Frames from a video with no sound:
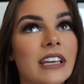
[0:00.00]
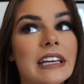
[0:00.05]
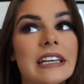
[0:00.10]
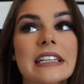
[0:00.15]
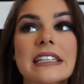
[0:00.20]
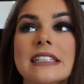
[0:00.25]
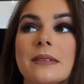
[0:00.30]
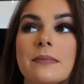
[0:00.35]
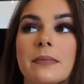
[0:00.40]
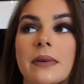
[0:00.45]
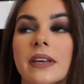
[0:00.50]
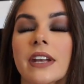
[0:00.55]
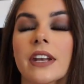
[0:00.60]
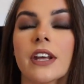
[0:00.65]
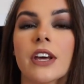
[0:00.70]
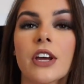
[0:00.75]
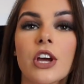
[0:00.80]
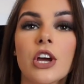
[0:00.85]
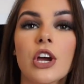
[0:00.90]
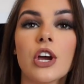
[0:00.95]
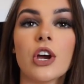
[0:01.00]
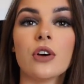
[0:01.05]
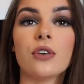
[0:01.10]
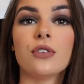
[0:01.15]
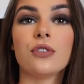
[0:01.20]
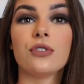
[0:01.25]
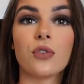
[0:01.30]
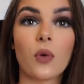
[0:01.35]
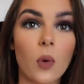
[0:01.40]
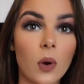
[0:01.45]
like it's been
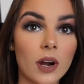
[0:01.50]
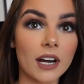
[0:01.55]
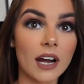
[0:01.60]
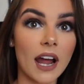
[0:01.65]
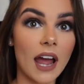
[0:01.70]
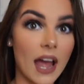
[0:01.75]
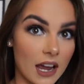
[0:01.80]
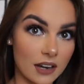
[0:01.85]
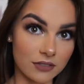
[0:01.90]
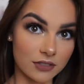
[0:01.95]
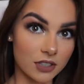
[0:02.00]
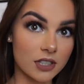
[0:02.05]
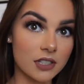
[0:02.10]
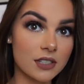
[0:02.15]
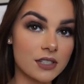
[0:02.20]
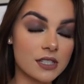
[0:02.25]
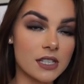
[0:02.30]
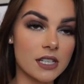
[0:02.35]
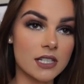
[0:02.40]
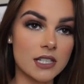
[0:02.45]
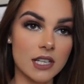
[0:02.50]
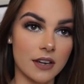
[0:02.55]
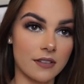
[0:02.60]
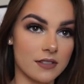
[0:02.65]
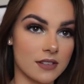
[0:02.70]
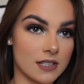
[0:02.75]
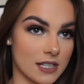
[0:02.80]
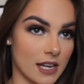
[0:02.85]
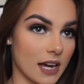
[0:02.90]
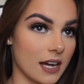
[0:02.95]
forever since
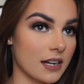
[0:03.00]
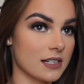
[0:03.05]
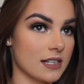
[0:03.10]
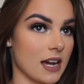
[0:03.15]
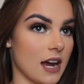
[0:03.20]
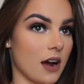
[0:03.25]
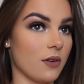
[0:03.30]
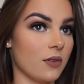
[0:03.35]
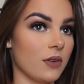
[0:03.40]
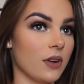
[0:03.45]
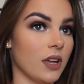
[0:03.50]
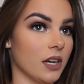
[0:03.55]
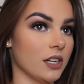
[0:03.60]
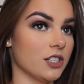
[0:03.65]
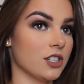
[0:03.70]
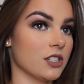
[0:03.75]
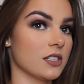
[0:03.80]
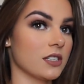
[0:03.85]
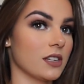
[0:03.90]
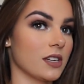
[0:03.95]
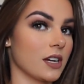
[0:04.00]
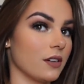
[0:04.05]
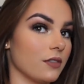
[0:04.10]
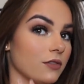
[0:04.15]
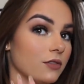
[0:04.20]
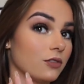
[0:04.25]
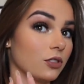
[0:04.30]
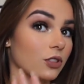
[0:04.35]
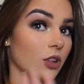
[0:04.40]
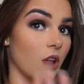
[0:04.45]
I've sat down and just like
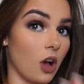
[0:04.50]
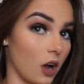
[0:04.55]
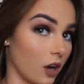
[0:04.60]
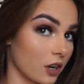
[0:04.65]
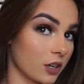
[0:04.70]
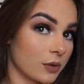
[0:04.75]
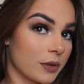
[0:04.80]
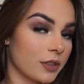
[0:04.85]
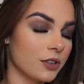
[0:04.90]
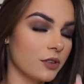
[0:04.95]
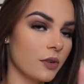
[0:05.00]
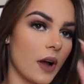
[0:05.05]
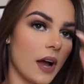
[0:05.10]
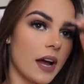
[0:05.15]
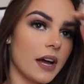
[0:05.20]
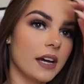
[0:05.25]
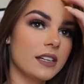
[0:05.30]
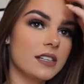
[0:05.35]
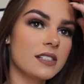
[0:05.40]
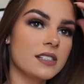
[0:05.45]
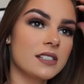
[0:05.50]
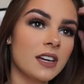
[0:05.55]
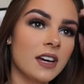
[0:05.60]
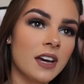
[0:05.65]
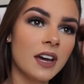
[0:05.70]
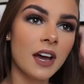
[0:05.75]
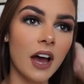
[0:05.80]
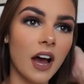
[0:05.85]
vlogged with you guys.